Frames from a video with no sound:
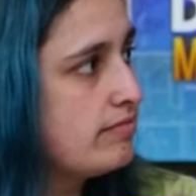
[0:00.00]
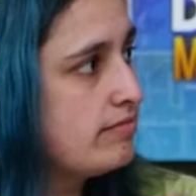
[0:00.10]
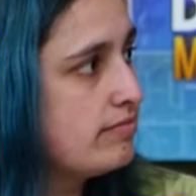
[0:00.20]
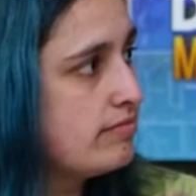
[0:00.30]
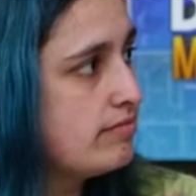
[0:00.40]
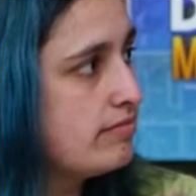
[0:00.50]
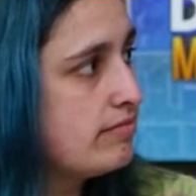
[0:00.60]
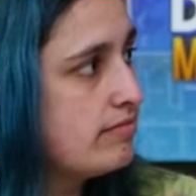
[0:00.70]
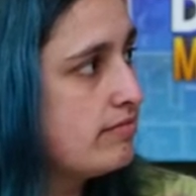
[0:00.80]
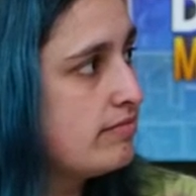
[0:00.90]

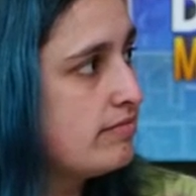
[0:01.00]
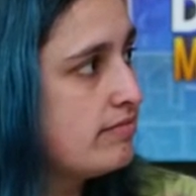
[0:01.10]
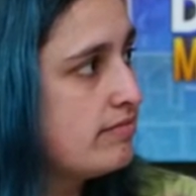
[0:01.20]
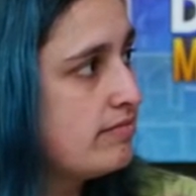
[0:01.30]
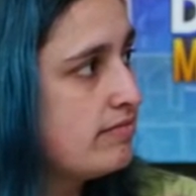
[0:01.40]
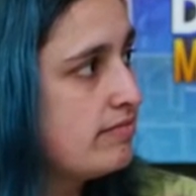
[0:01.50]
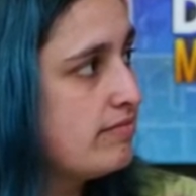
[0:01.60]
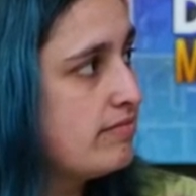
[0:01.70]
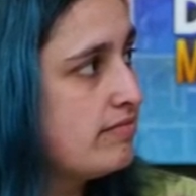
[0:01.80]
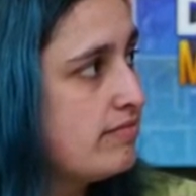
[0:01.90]

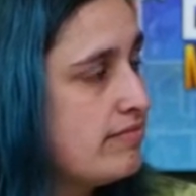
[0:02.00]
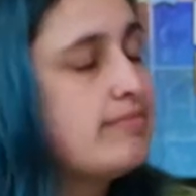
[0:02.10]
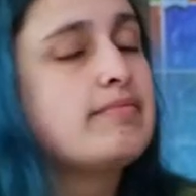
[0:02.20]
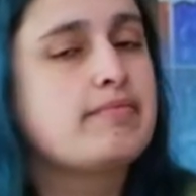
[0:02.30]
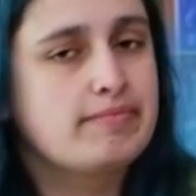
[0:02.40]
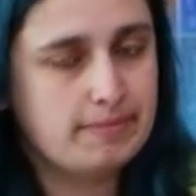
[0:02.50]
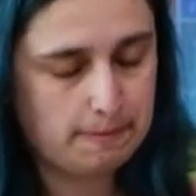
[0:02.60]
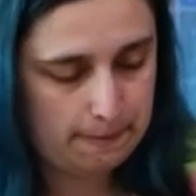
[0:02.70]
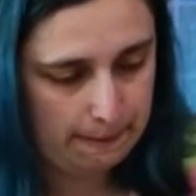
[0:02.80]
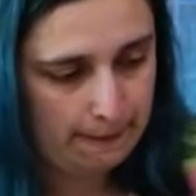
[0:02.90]

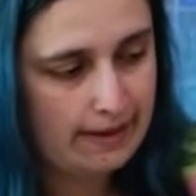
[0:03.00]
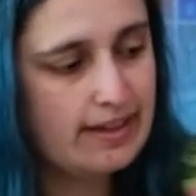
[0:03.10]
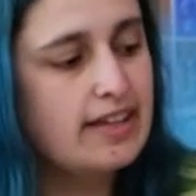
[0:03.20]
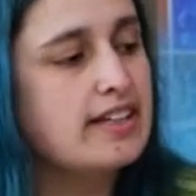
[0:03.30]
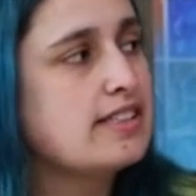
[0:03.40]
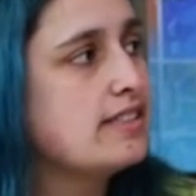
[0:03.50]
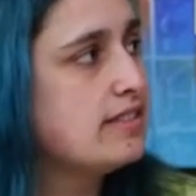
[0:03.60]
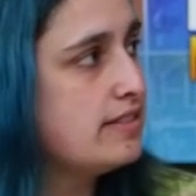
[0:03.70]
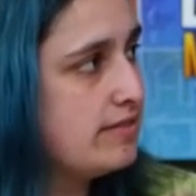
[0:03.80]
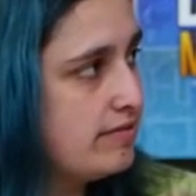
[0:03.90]

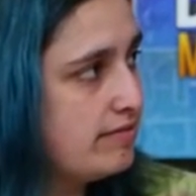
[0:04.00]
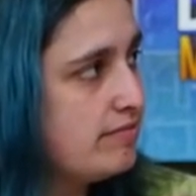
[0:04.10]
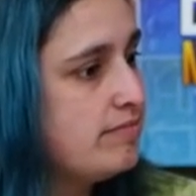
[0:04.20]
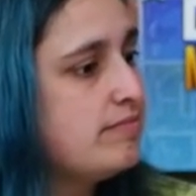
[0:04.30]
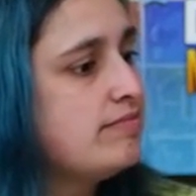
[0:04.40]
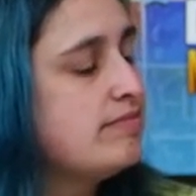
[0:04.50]
(not speaking)